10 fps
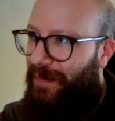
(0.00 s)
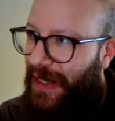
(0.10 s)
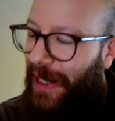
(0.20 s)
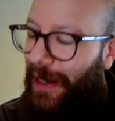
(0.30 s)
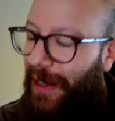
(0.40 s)

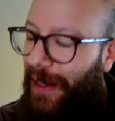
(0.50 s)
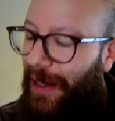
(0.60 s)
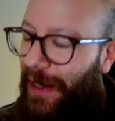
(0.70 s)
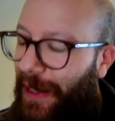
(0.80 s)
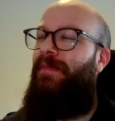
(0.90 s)
Yeah.
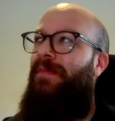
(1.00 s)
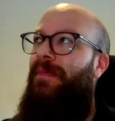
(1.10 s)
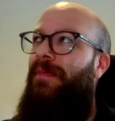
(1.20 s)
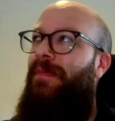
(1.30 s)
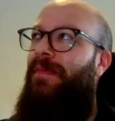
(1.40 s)

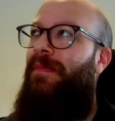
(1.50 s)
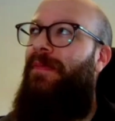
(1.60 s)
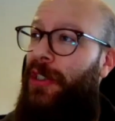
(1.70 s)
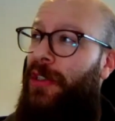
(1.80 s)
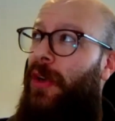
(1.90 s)
Good
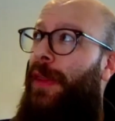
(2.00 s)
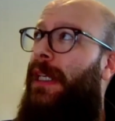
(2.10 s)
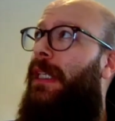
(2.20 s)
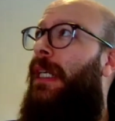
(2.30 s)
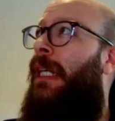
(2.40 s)
question. So I
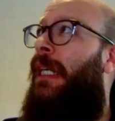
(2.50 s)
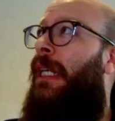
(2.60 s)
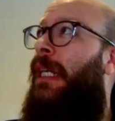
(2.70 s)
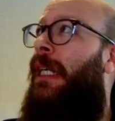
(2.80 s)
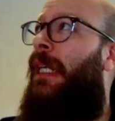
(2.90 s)
think
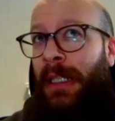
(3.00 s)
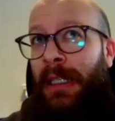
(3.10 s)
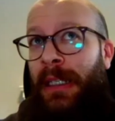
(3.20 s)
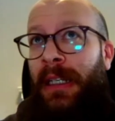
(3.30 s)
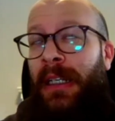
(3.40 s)

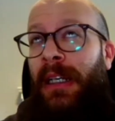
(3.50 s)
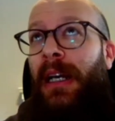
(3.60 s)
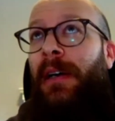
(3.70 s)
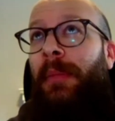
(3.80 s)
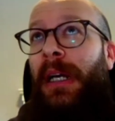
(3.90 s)

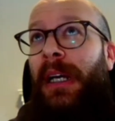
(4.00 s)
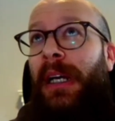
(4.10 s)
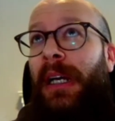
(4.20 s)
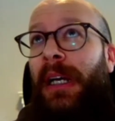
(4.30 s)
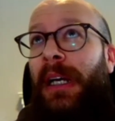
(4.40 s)
Um,
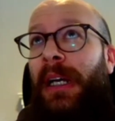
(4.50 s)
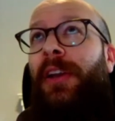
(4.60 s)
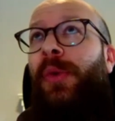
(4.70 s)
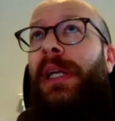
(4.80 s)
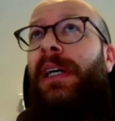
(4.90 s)
I
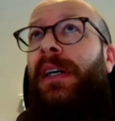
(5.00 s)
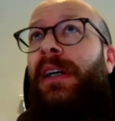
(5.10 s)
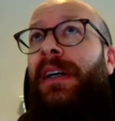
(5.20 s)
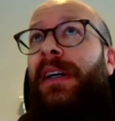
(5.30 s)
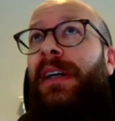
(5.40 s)
don't
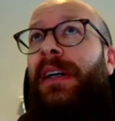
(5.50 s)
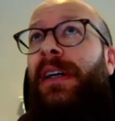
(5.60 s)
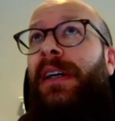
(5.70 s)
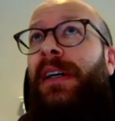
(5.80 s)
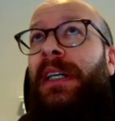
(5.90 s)

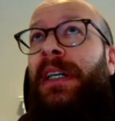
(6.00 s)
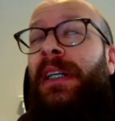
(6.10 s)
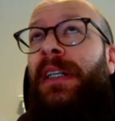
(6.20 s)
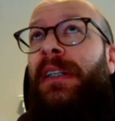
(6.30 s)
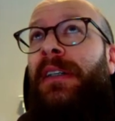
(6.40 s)

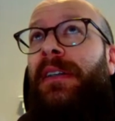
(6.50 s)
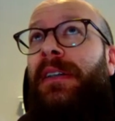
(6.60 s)
wanna